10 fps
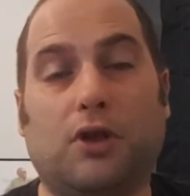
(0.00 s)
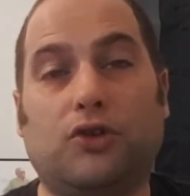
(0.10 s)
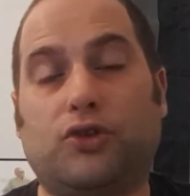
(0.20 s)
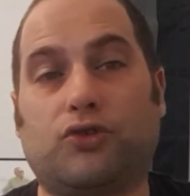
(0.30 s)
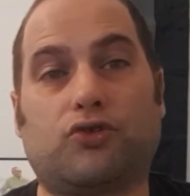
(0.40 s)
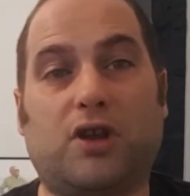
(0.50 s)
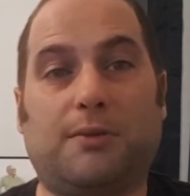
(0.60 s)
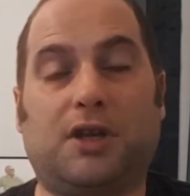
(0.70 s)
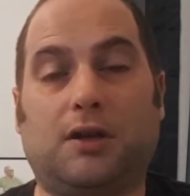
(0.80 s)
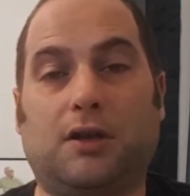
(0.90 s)
Stream
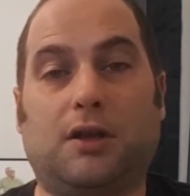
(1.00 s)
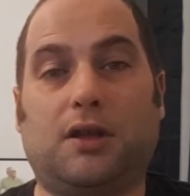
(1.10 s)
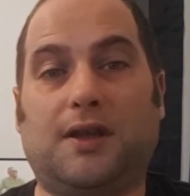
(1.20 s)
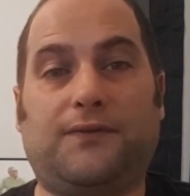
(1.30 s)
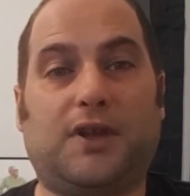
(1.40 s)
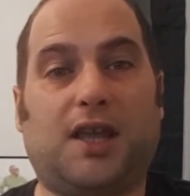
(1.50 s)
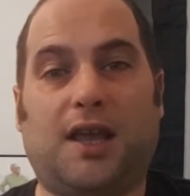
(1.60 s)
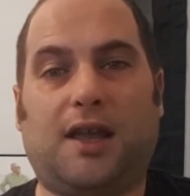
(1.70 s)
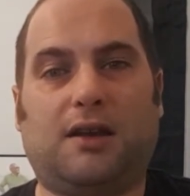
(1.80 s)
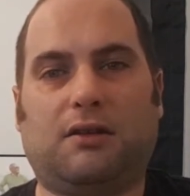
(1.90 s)
it if you
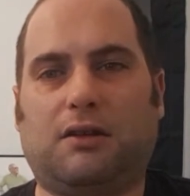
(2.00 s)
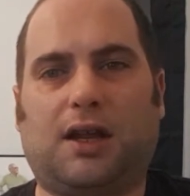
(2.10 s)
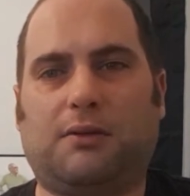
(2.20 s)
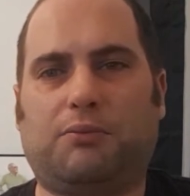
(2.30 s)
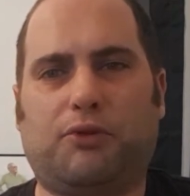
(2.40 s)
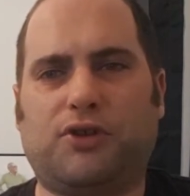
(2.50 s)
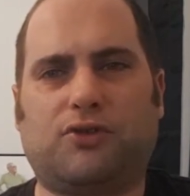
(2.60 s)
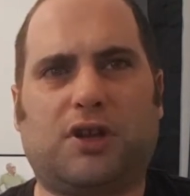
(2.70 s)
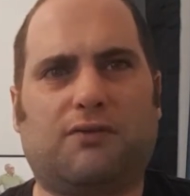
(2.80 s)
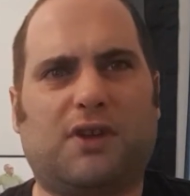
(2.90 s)
can. I'm pretty sure
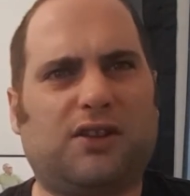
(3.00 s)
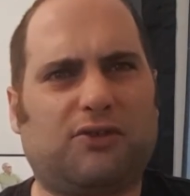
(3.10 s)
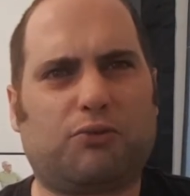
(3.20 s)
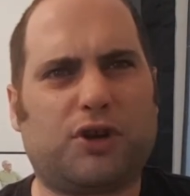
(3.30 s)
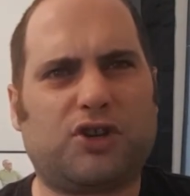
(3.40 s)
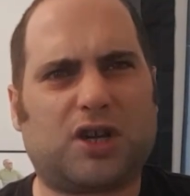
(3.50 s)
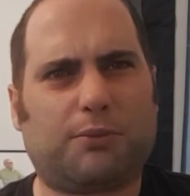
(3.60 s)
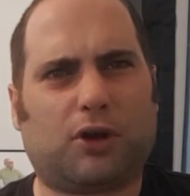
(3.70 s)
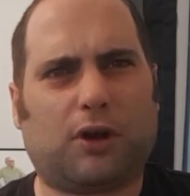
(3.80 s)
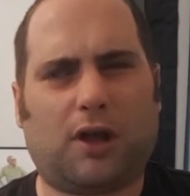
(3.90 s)
you can rent this for pretty cheap
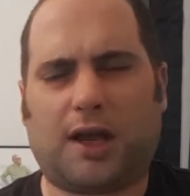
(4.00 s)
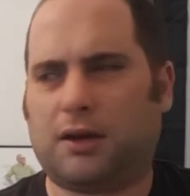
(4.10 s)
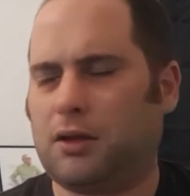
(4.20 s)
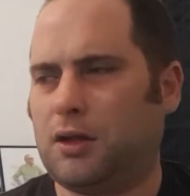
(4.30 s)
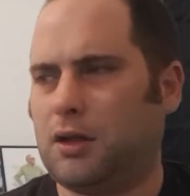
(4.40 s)
online.